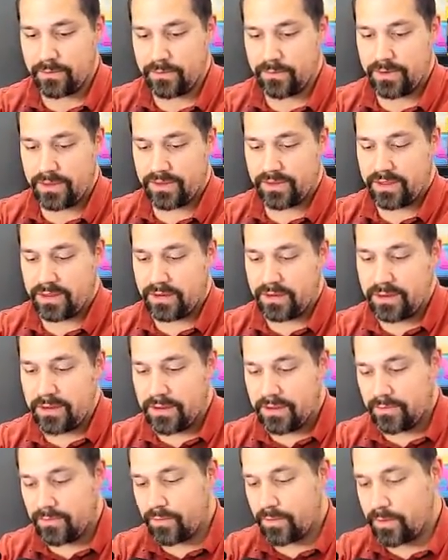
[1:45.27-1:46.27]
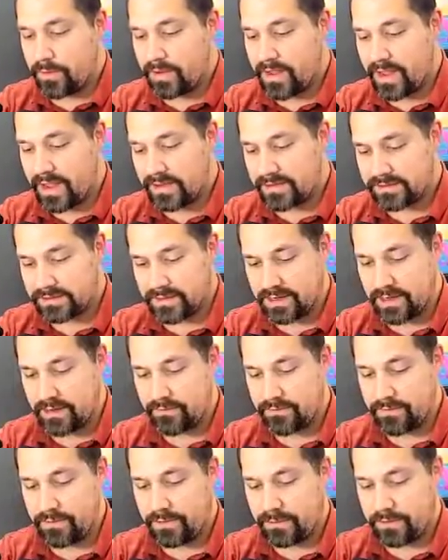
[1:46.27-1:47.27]
with it. Four packs,
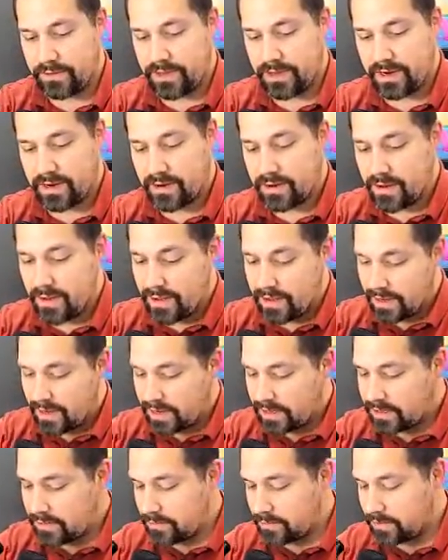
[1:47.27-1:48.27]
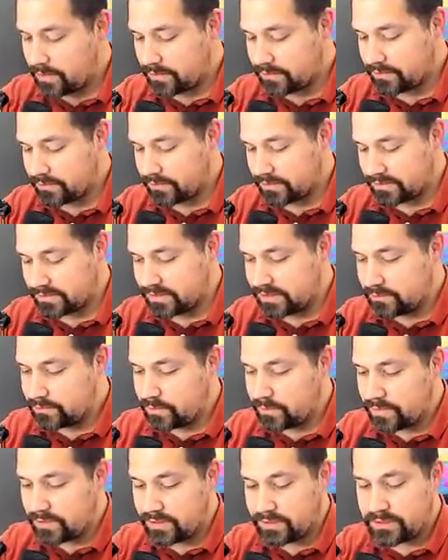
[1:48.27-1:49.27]
again, filled with air. And the Moltres. These
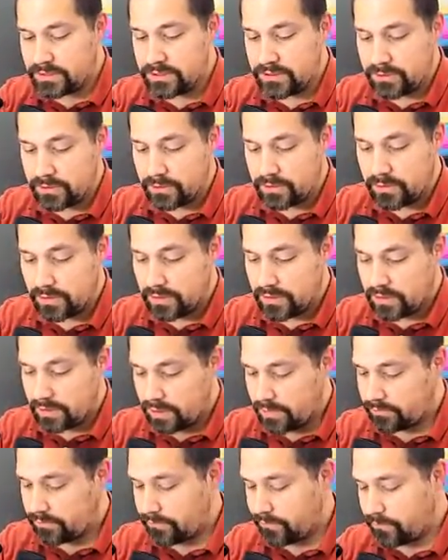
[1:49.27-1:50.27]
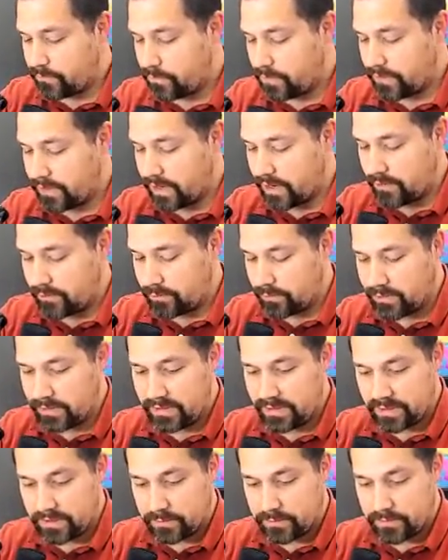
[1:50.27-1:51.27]
would be the two of the four that I'd
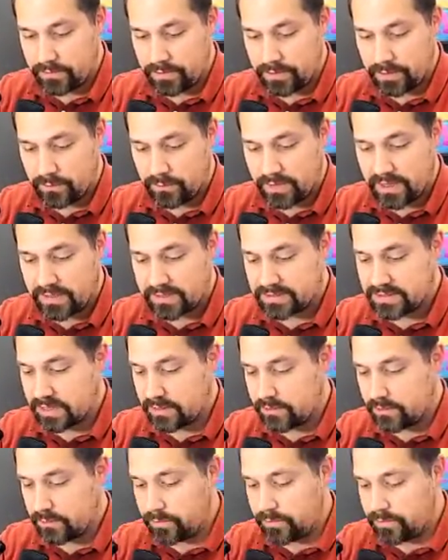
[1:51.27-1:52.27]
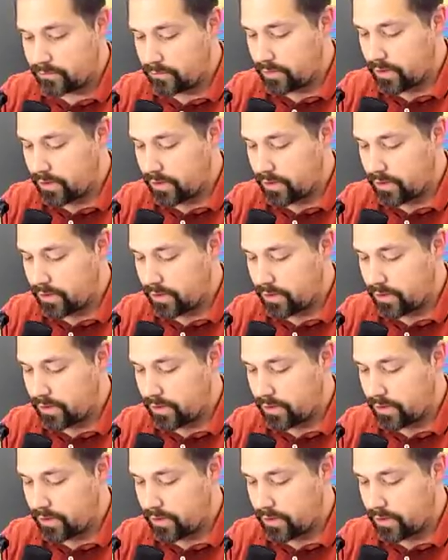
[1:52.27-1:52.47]
really like to pull, and I'm glad it's not a duplicate